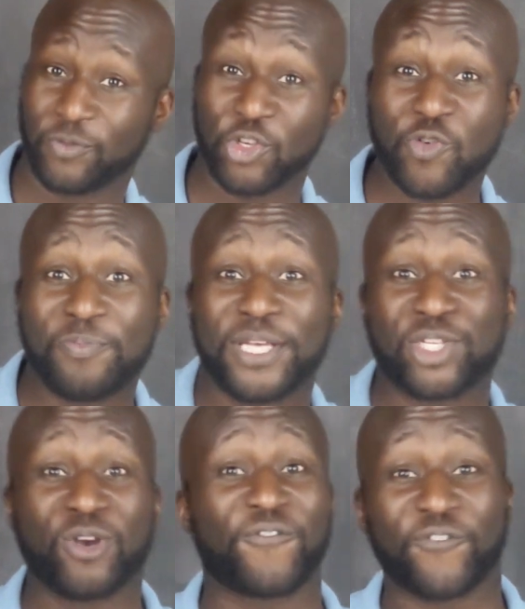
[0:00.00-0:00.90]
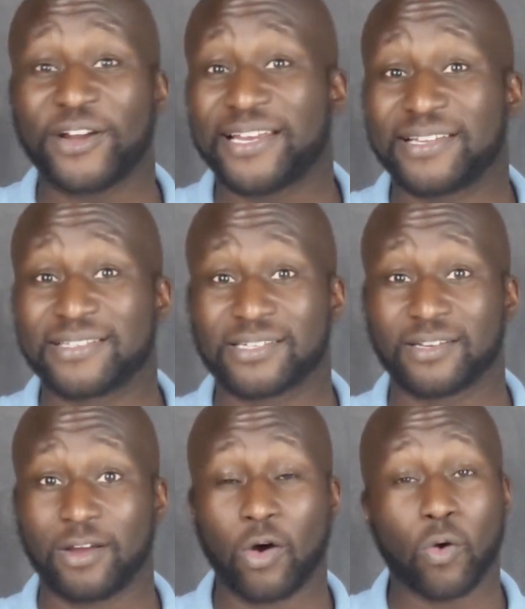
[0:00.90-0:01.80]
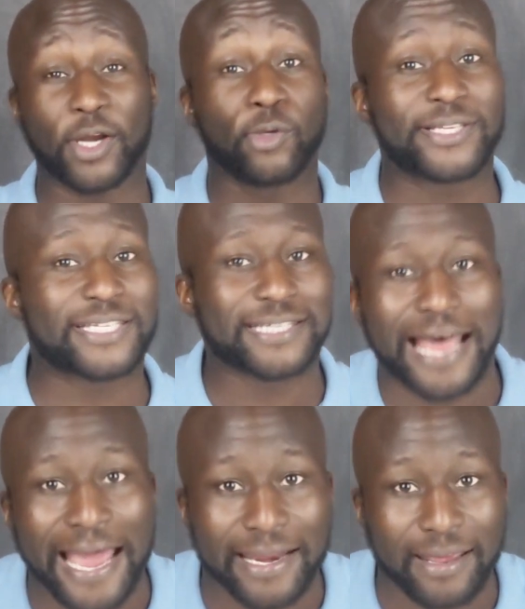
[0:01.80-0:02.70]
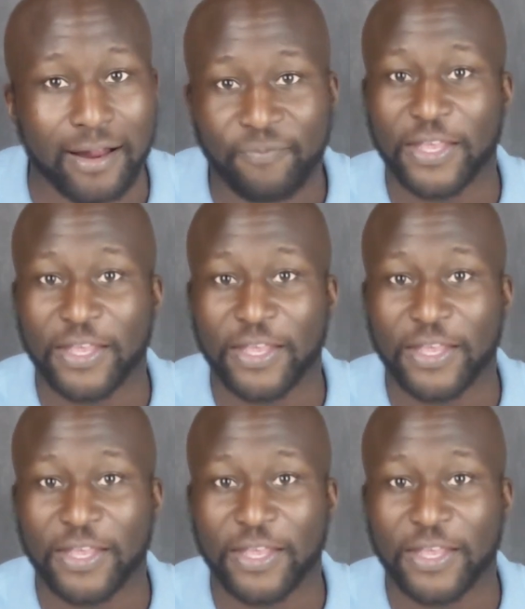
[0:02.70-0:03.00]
Do you miss your friends? Or are you excited